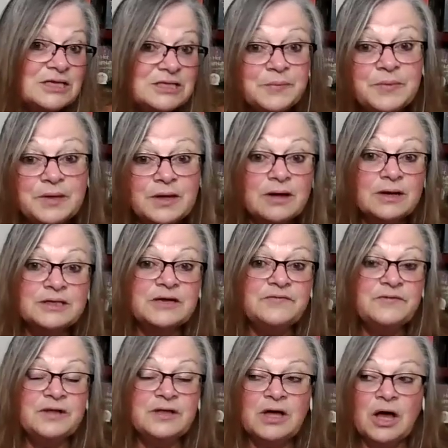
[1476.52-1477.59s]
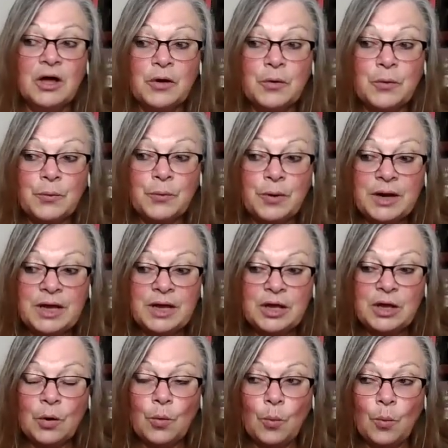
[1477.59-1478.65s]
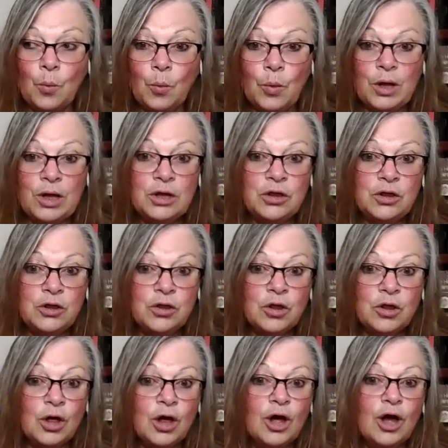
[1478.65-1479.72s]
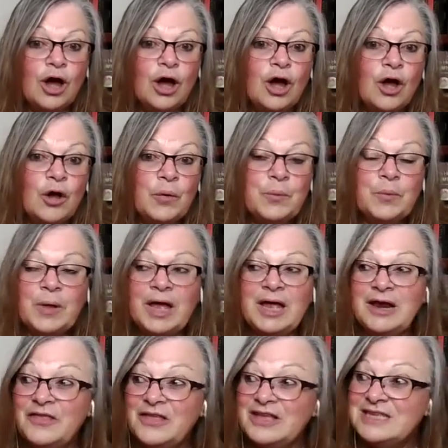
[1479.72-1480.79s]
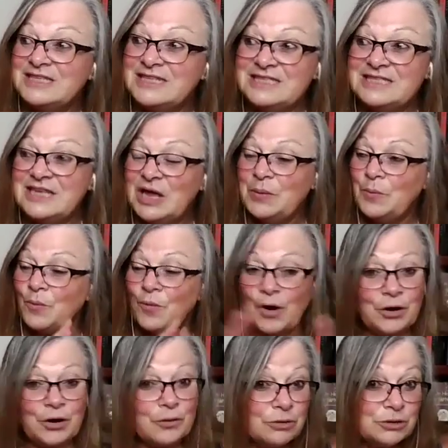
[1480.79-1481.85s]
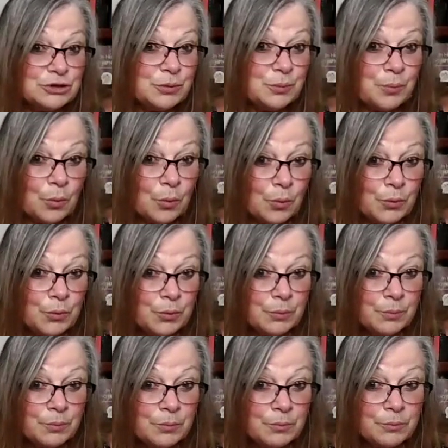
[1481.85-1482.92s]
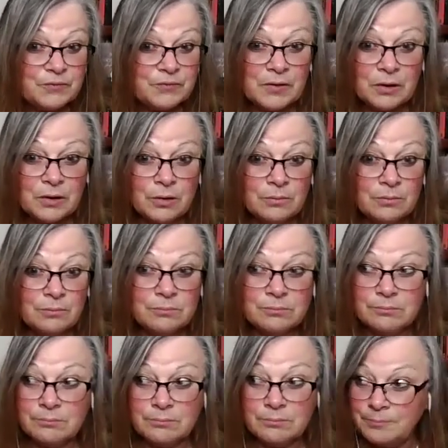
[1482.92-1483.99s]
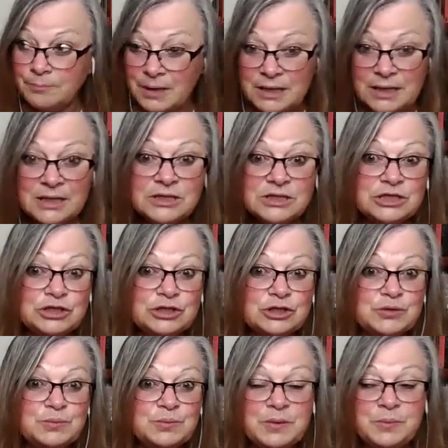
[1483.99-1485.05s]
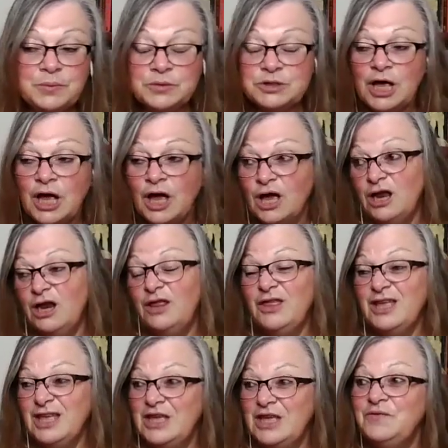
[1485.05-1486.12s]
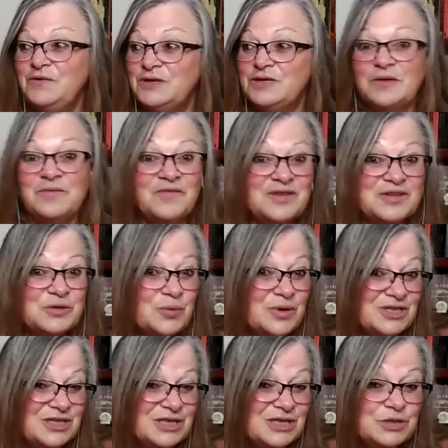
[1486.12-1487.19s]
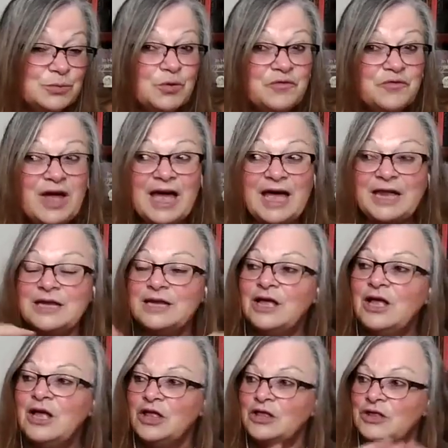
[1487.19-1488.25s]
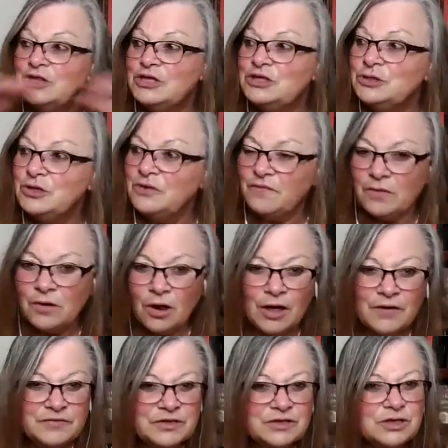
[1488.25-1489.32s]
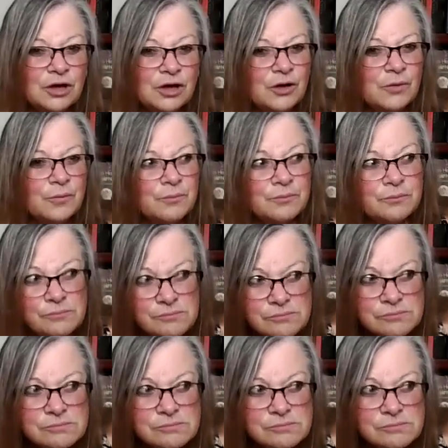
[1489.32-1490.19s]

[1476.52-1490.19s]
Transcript: that's something I definitely agree with. And I think it's the same right across the board with many Indigenous peoples. I think even some of us Westerners, we've had the sort of lifestyle